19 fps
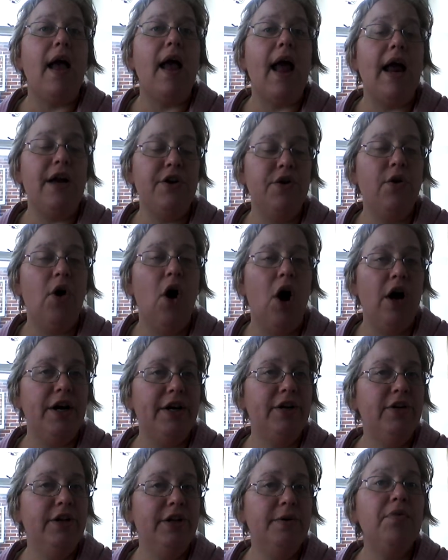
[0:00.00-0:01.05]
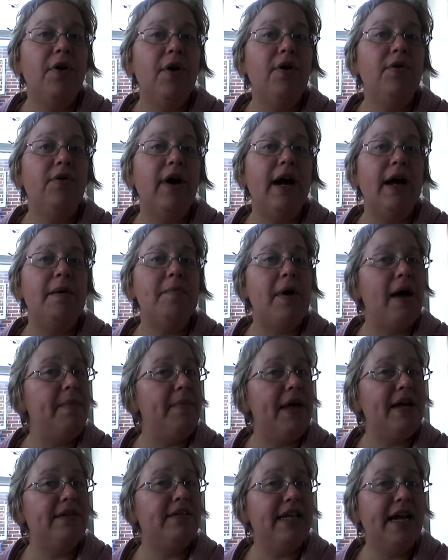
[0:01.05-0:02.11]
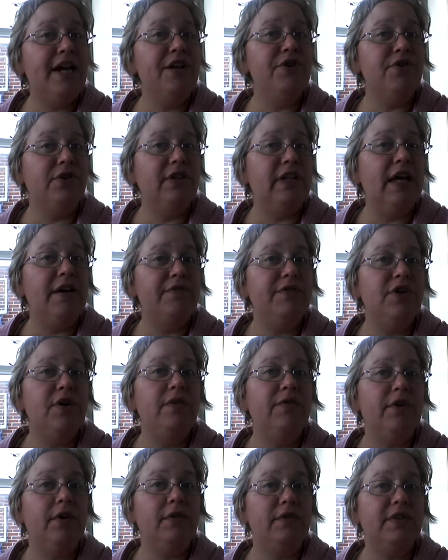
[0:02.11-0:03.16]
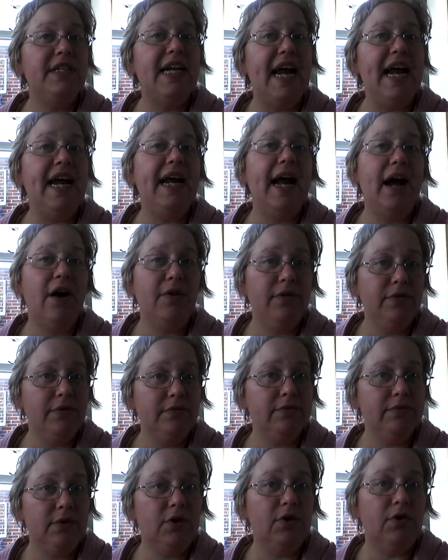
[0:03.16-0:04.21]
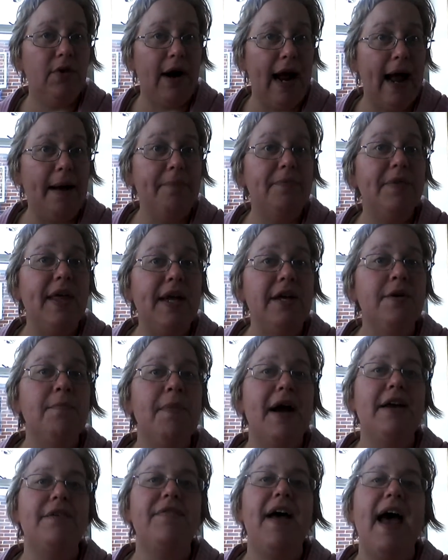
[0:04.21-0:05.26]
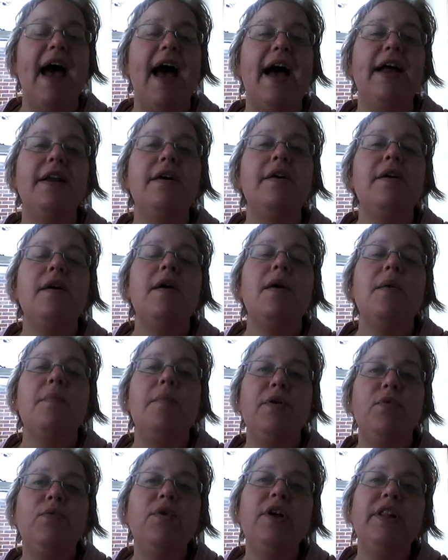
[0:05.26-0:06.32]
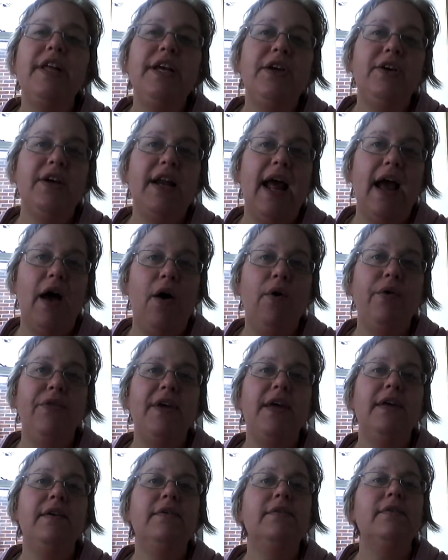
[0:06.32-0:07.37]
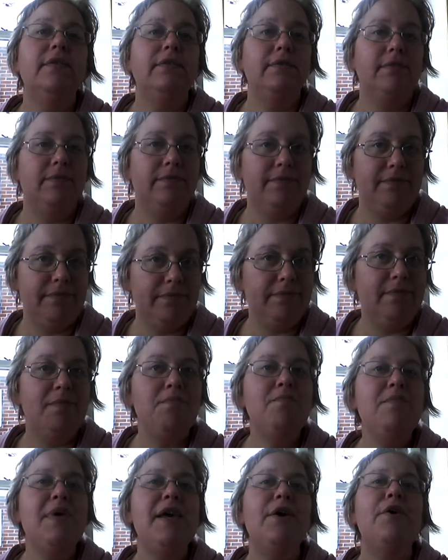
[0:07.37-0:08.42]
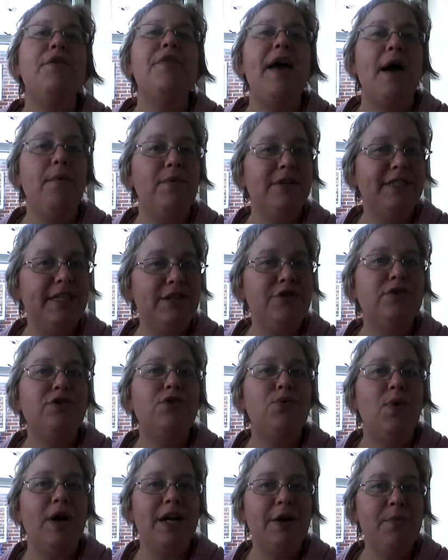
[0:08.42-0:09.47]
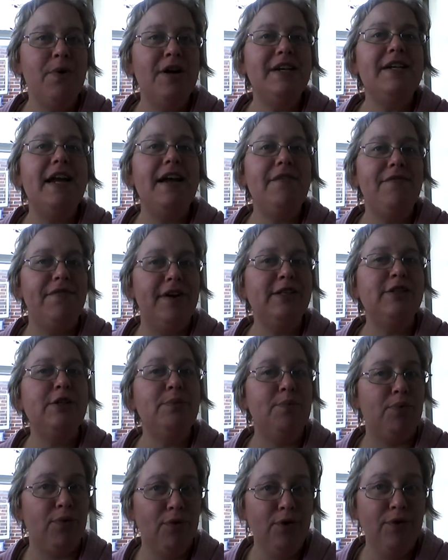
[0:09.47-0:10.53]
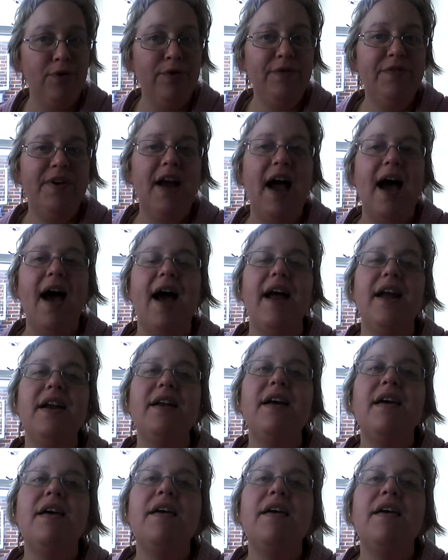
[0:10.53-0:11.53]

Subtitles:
and you're on a good program, I'm not saying your leftover takeout crap that you might have had, but a really good healthy meal that was in your 21-day fix approved guide,